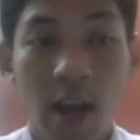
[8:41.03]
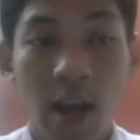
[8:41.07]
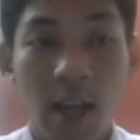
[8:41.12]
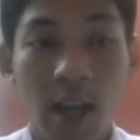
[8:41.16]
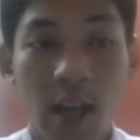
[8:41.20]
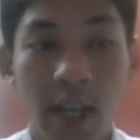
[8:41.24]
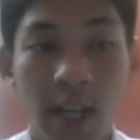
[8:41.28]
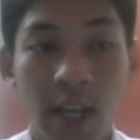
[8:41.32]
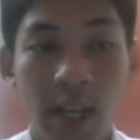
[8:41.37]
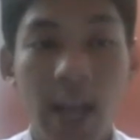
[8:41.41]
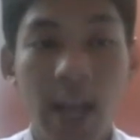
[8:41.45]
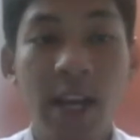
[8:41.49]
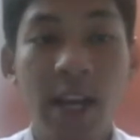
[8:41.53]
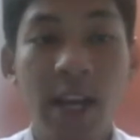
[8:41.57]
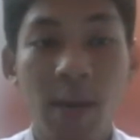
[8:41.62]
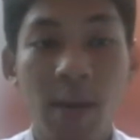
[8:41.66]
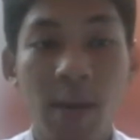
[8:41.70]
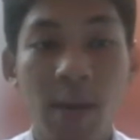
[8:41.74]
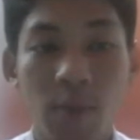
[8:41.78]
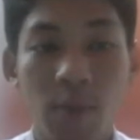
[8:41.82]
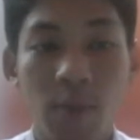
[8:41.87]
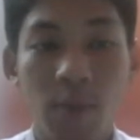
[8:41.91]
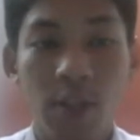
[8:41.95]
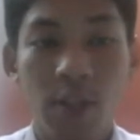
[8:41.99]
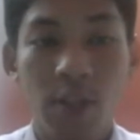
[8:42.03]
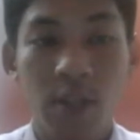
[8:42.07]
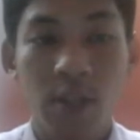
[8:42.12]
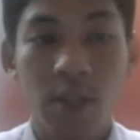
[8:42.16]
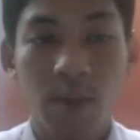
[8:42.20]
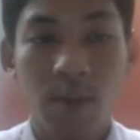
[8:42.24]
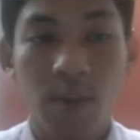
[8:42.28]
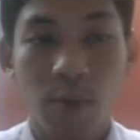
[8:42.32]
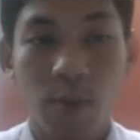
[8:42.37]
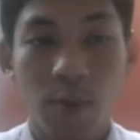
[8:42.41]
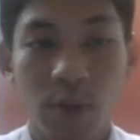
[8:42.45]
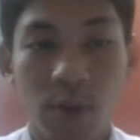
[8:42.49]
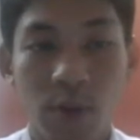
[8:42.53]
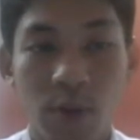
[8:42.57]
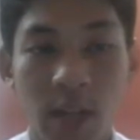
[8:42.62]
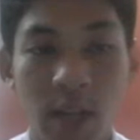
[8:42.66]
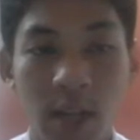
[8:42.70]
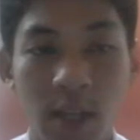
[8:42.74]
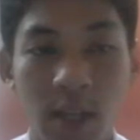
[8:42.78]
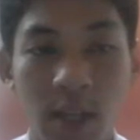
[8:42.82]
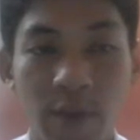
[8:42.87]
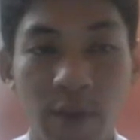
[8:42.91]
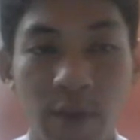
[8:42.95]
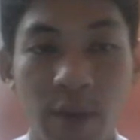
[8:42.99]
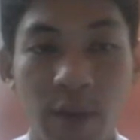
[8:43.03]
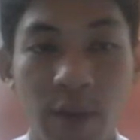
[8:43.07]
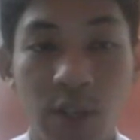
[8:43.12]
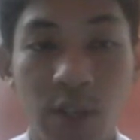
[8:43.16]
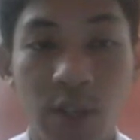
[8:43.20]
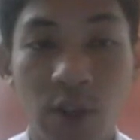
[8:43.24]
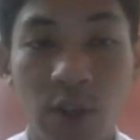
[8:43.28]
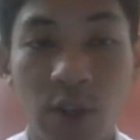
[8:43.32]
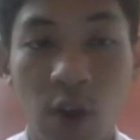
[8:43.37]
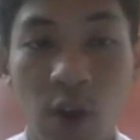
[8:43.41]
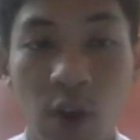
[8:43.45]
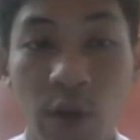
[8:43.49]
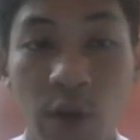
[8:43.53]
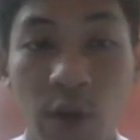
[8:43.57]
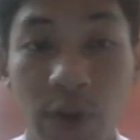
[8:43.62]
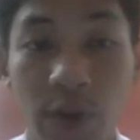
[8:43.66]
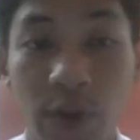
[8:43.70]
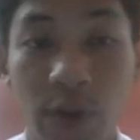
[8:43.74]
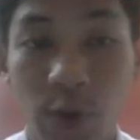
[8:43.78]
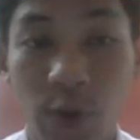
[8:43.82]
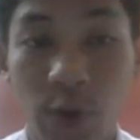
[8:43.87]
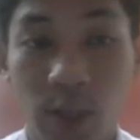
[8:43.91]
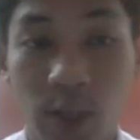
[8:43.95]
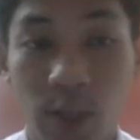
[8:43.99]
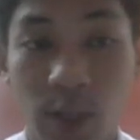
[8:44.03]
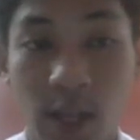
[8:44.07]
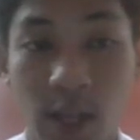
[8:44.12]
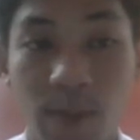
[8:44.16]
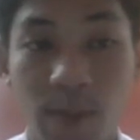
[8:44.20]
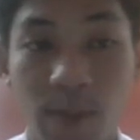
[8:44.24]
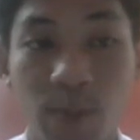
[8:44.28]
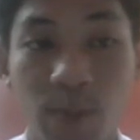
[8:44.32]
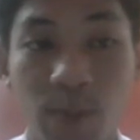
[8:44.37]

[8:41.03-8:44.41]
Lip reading: can damage the protective function of the coating.